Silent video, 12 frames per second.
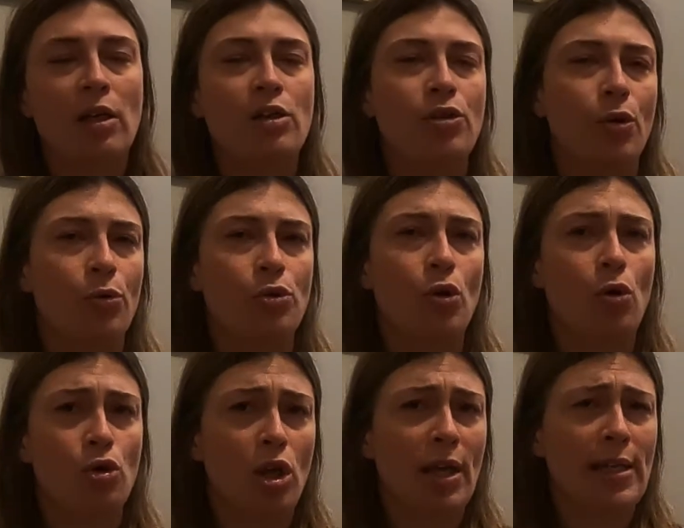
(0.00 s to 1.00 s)
So
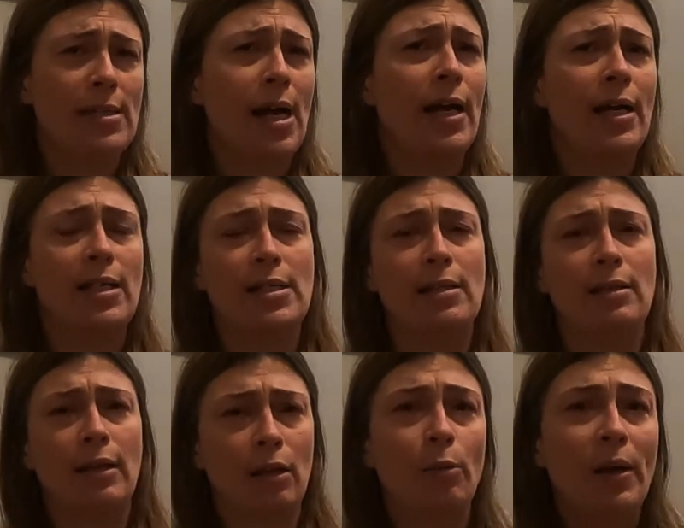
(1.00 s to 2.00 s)
social anxiety is a
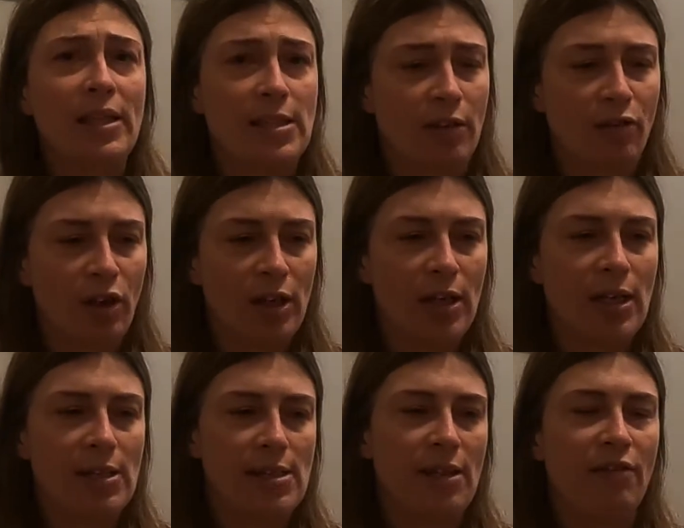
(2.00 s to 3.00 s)
little bit different.
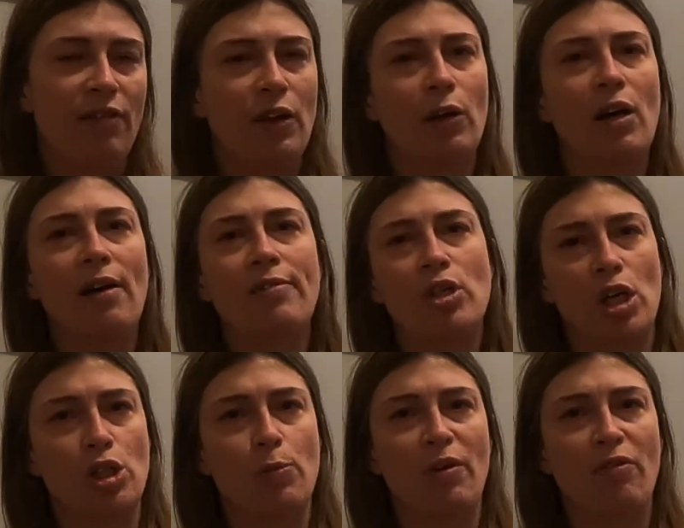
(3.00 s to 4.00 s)
It's the fear of
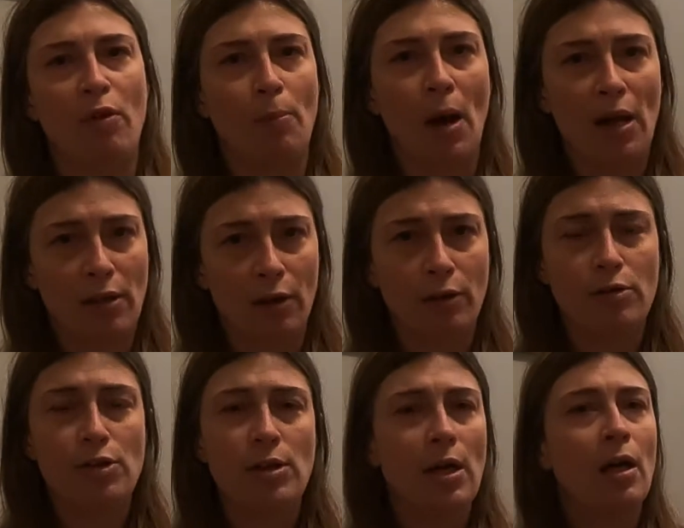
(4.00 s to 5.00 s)
judgment from
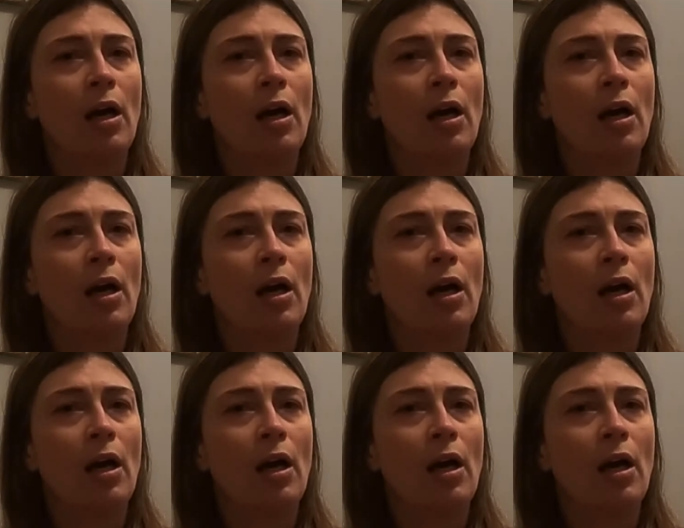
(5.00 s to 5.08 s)
others.